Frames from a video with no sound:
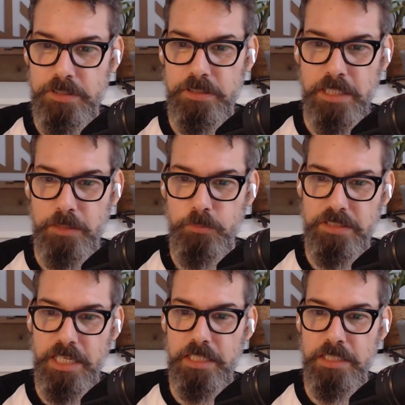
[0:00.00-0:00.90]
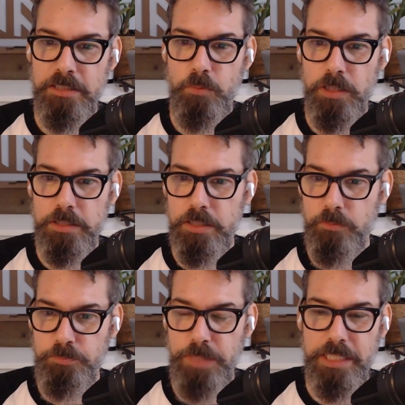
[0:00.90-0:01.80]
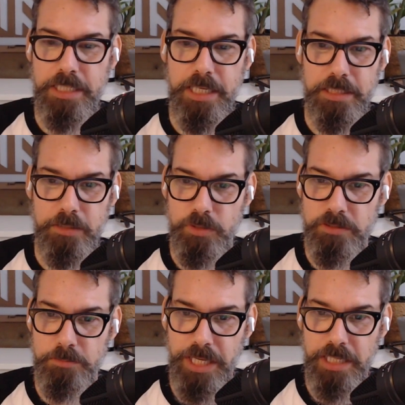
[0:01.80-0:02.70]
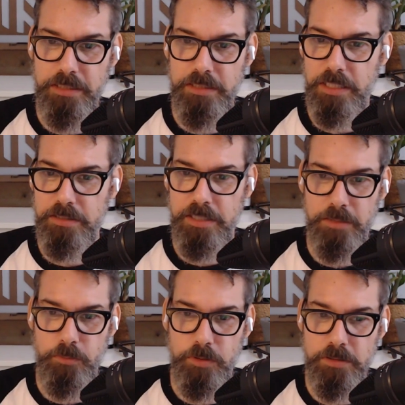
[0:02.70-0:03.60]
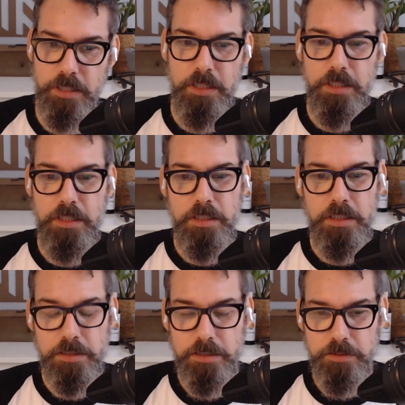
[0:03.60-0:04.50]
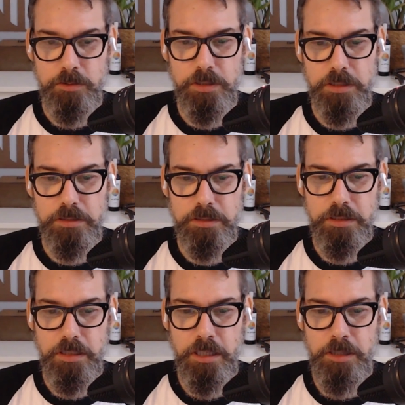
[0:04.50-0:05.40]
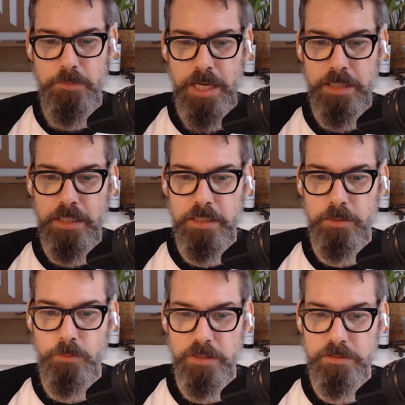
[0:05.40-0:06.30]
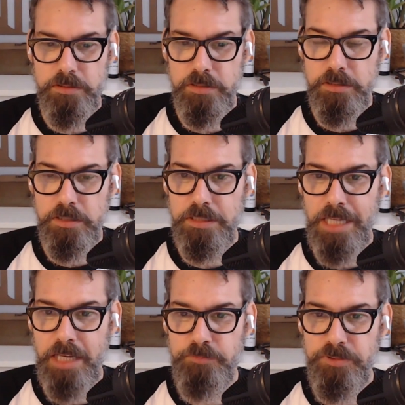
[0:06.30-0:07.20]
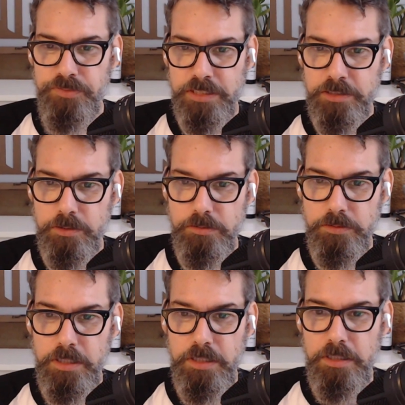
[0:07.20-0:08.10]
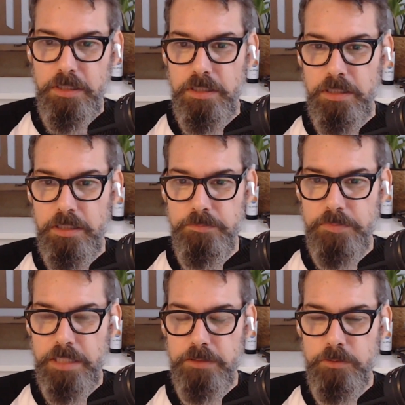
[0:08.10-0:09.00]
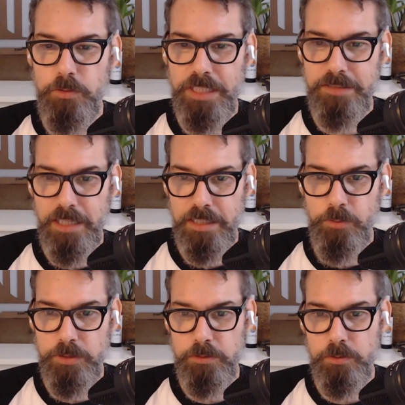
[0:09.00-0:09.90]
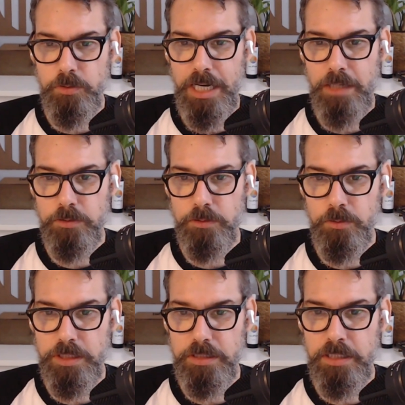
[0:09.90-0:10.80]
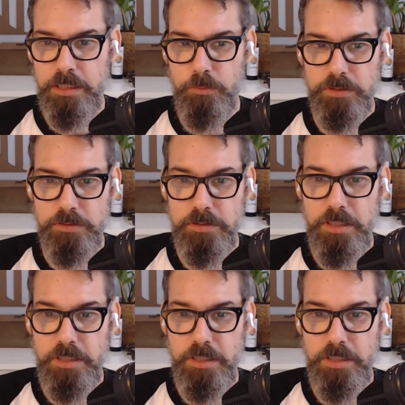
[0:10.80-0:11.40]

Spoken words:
that was there in the water, that was panicking, that was in pain, that was concerned. And then there was the dive professional that knew exactly what to do, how to do it, and that was